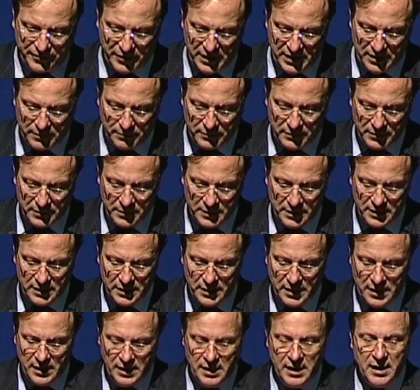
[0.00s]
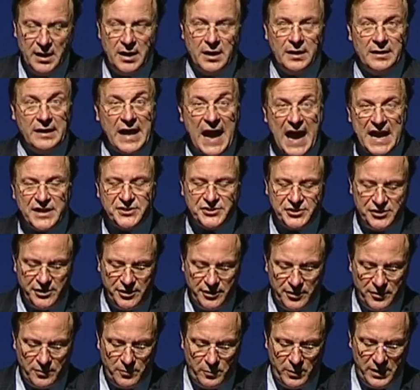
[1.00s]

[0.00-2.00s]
freedom. Last year,